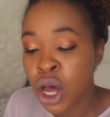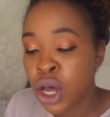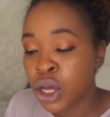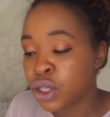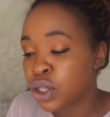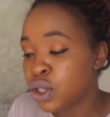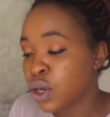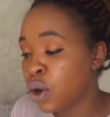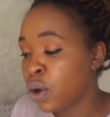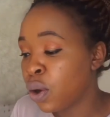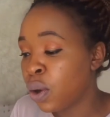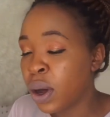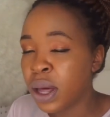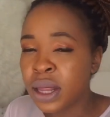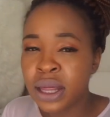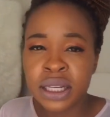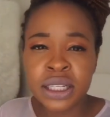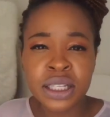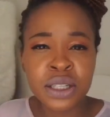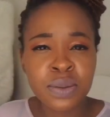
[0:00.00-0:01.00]
So
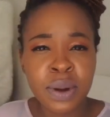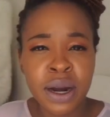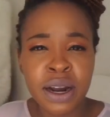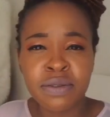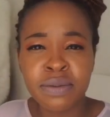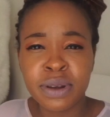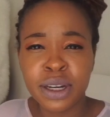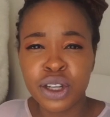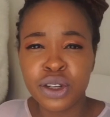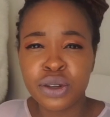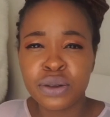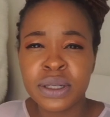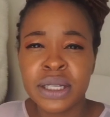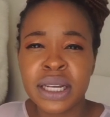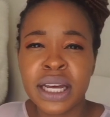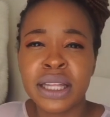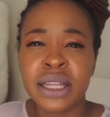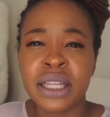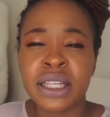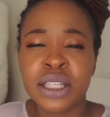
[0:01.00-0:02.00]
this is what I've been
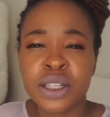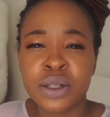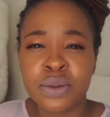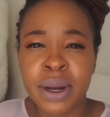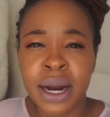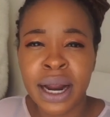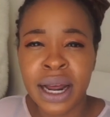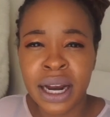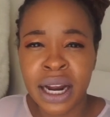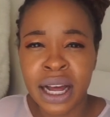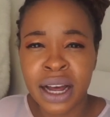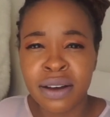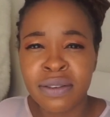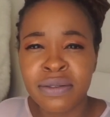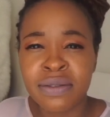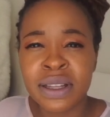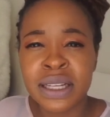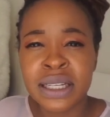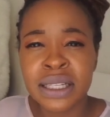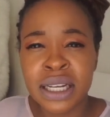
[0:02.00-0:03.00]
using. This is what I
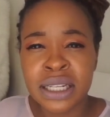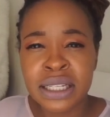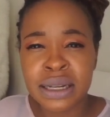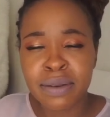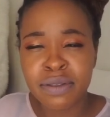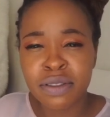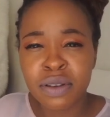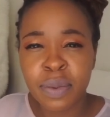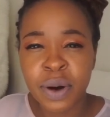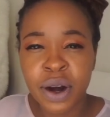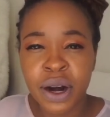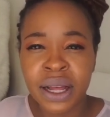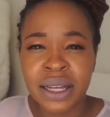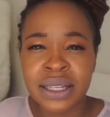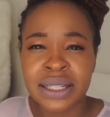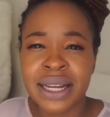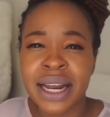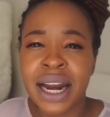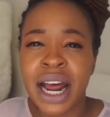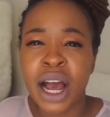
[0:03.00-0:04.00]
love. These are some of the
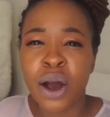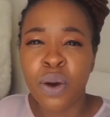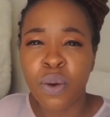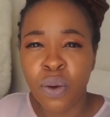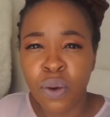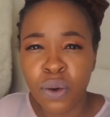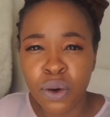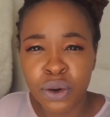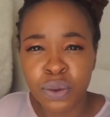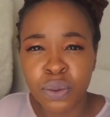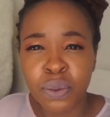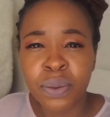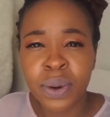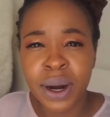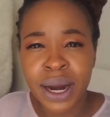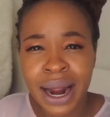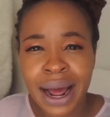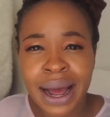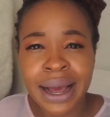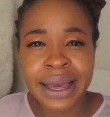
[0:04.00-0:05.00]
products that I hoard
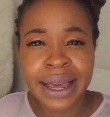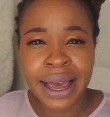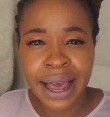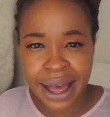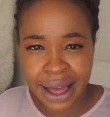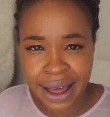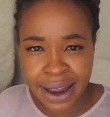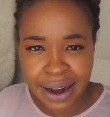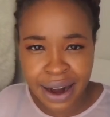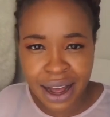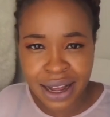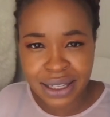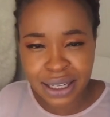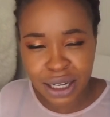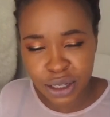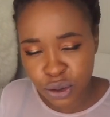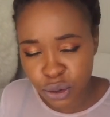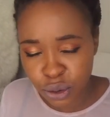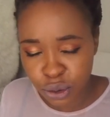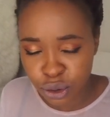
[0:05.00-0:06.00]
when I can, as I
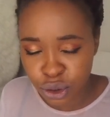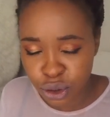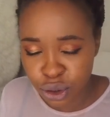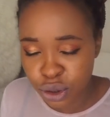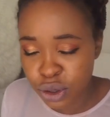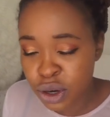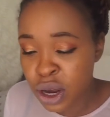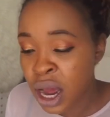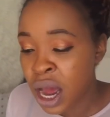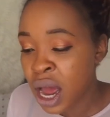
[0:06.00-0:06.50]
told you.